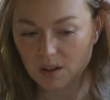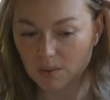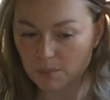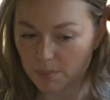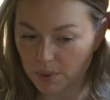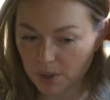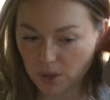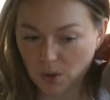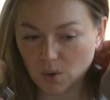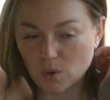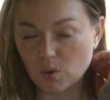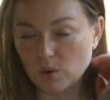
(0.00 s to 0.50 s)

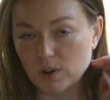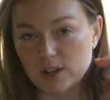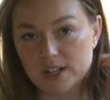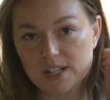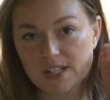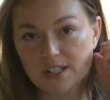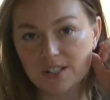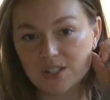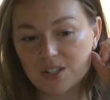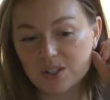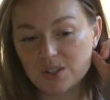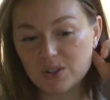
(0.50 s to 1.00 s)
But
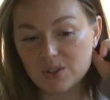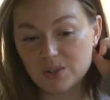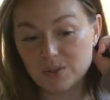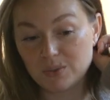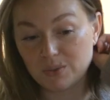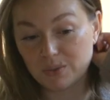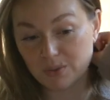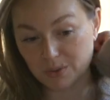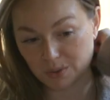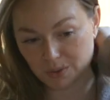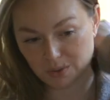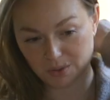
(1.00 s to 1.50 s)
according
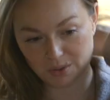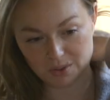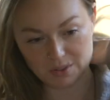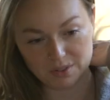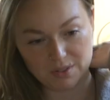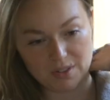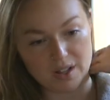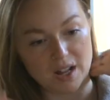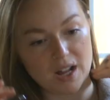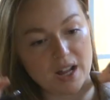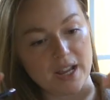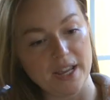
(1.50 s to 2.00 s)
to
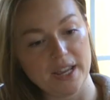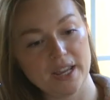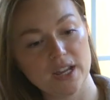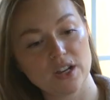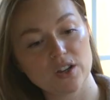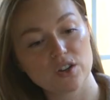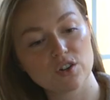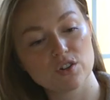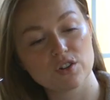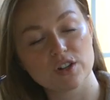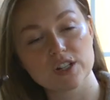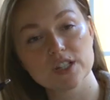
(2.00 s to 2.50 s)
Google, a
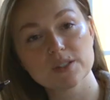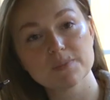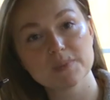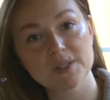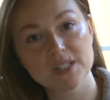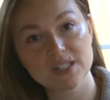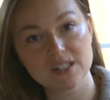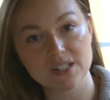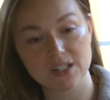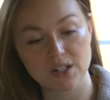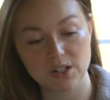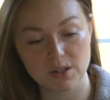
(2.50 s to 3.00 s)

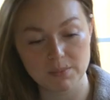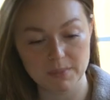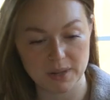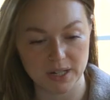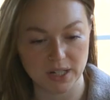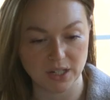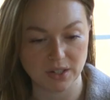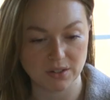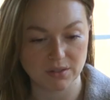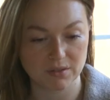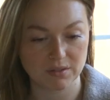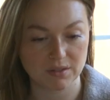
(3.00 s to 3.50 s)
Christmas dinner
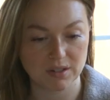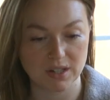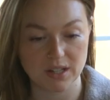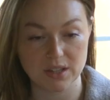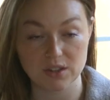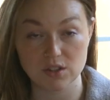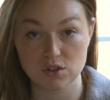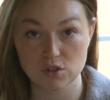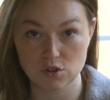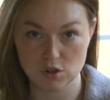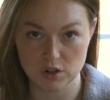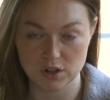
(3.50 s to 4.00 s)
menu in
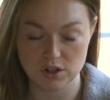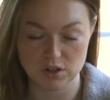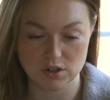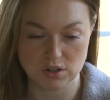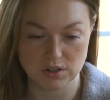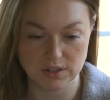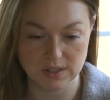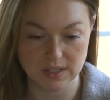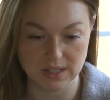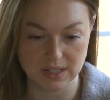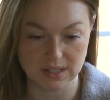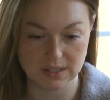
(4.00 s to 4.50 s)
the
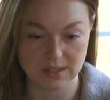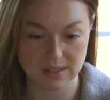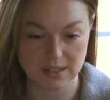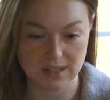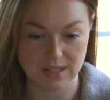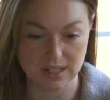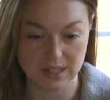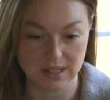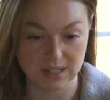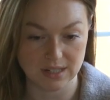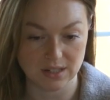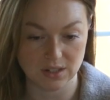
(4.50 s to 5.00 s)
traditional sense
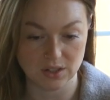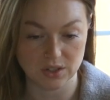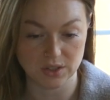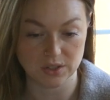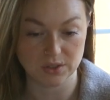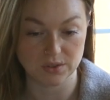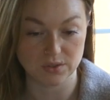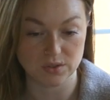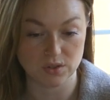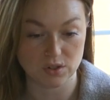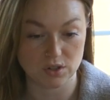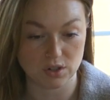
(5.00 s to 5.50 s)

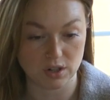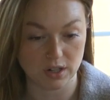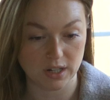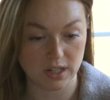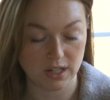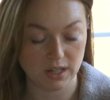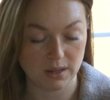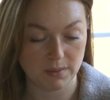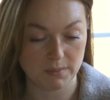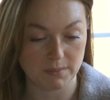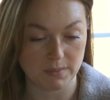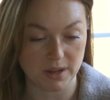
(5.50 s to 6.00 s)
includes
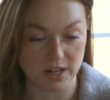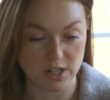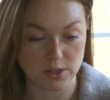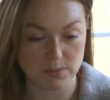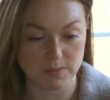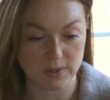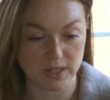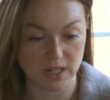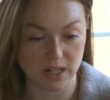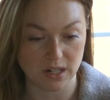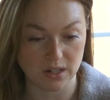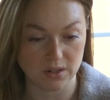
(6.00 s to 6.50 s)
turkey, mashed
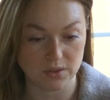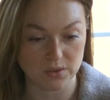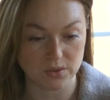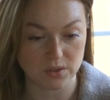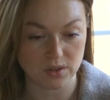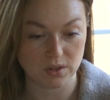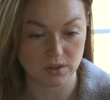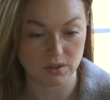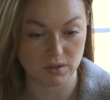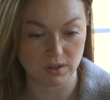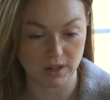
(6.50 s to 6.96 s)
potatoes,